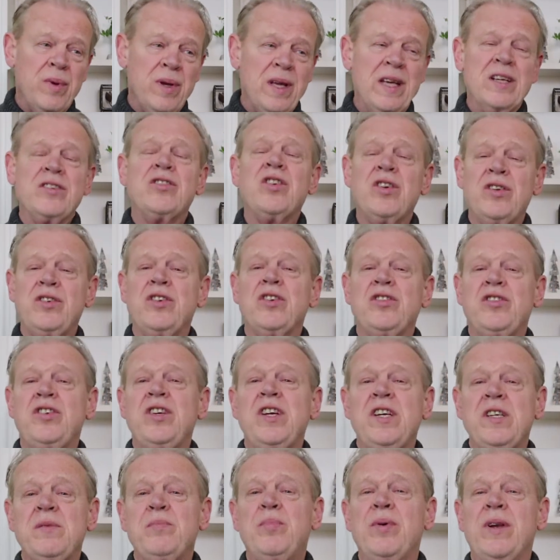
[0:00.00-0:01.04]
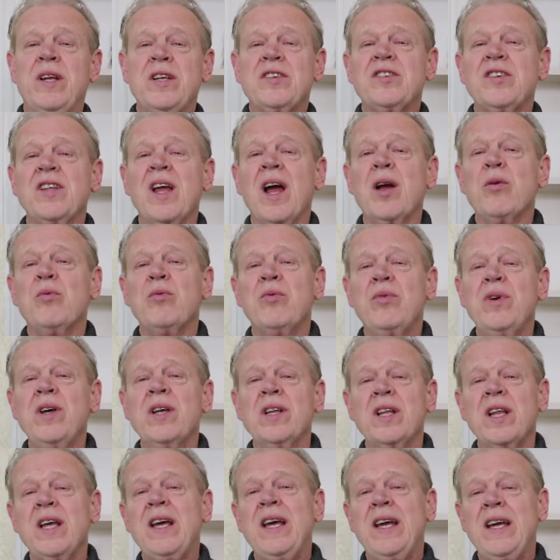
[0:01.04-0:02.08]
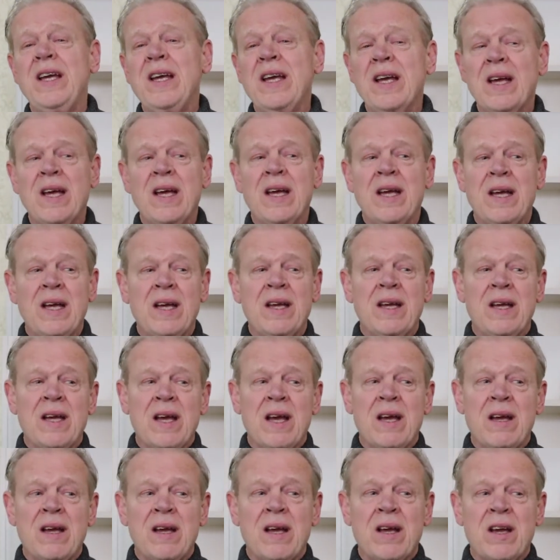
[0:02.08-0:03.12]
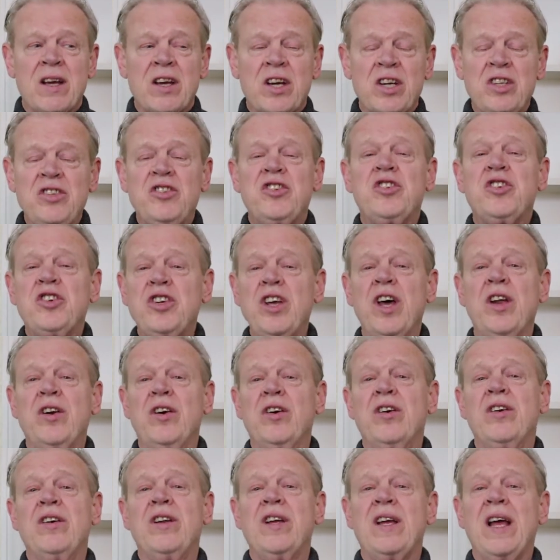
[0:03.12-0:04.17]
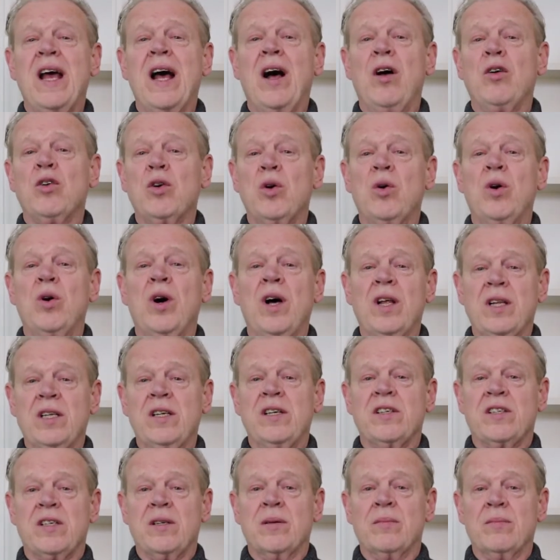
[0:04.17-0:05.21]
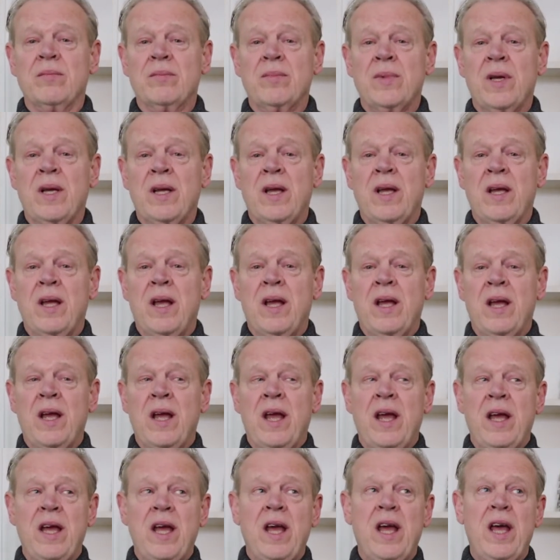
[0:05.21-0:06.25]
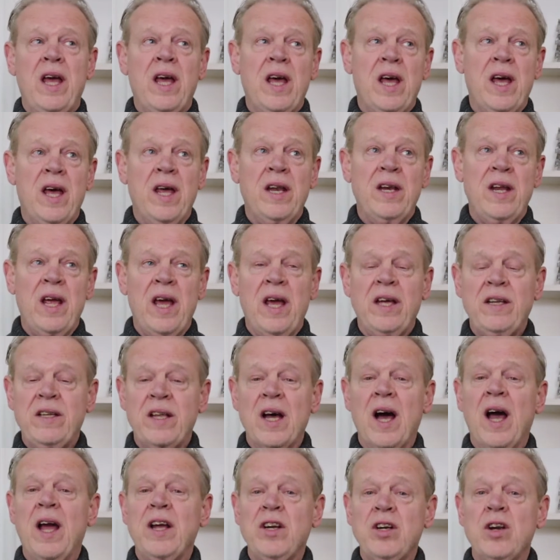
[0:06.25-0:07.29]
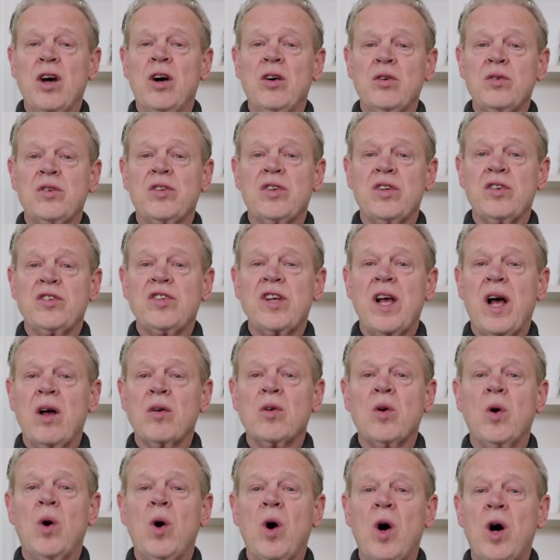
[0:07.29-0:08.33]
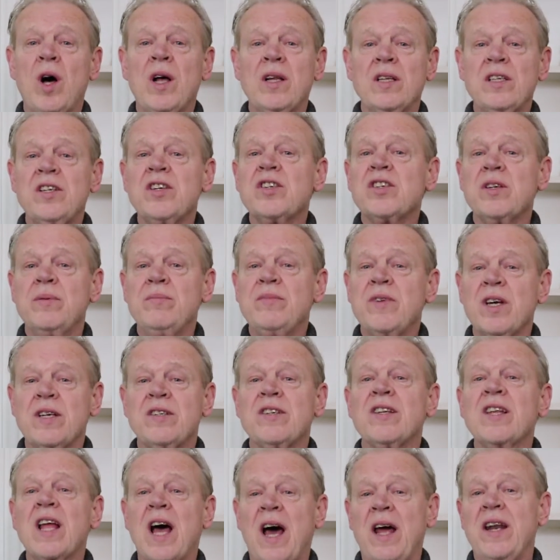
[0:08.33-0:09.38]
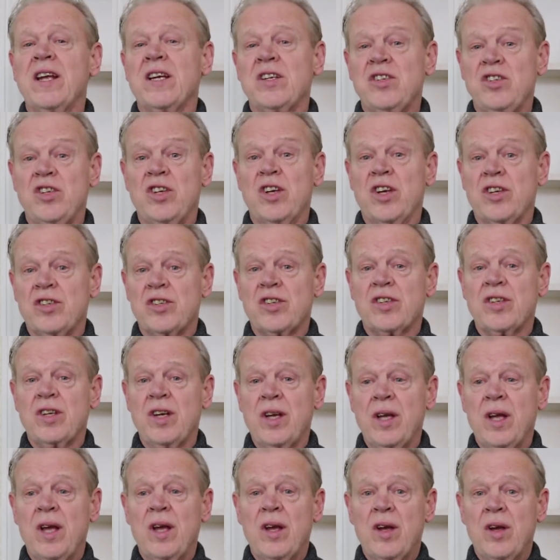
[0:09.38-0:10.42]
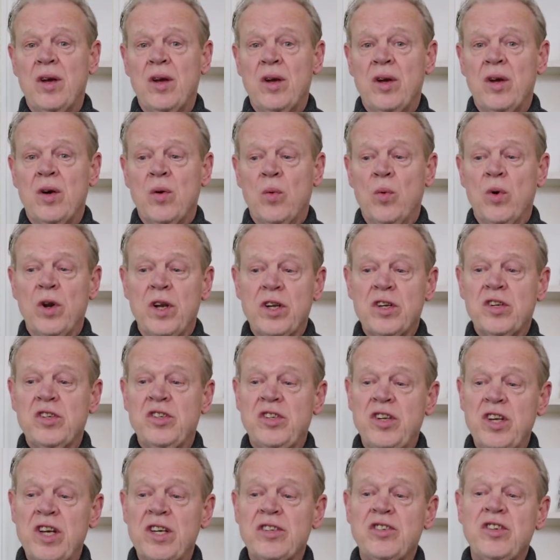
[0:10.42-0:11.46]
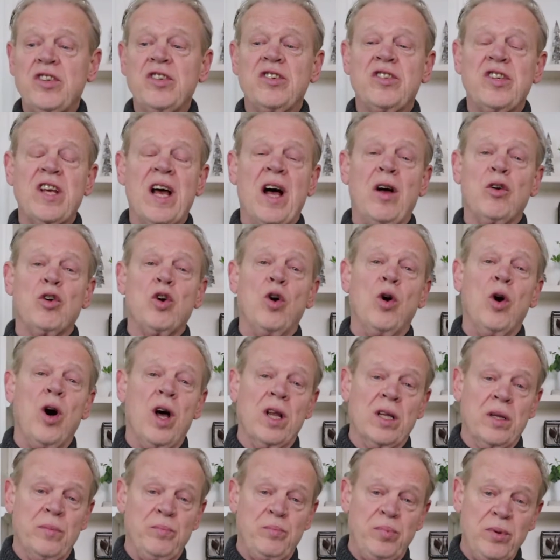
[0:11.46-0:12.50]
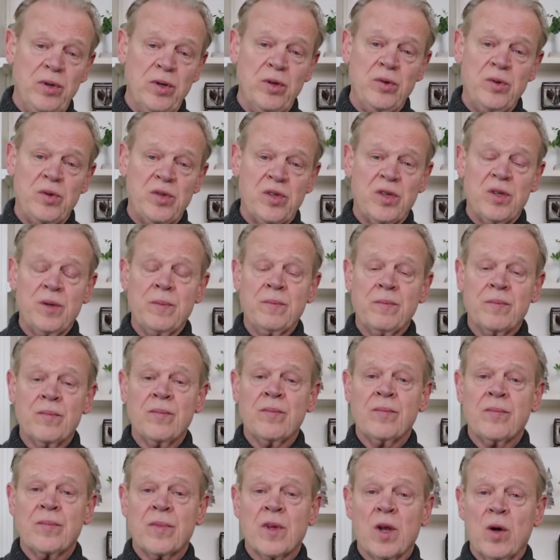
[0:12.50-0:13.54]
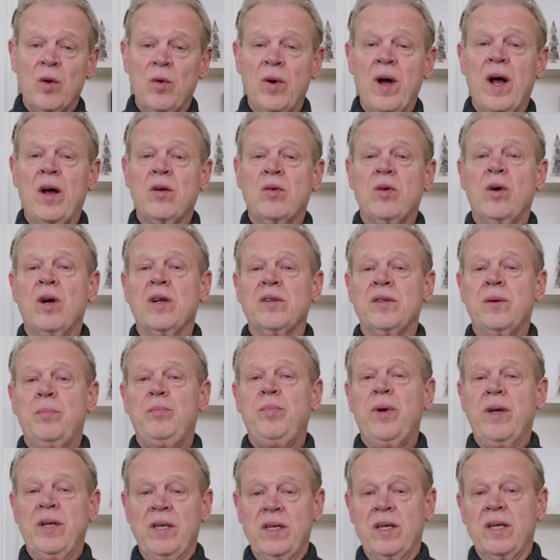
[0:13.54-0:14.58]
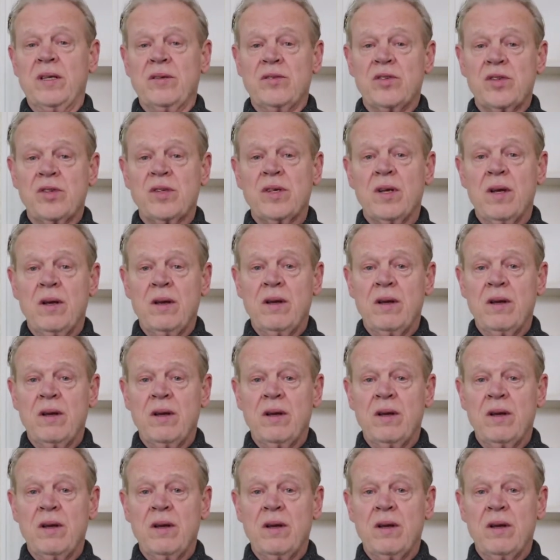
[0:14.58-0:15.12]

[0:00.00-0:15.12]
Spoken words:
is a disease, but it's not really considered alcoholism. In a diagnosis, alcoholism does not exist. What exists is alcohol abuse or alcohol dependence.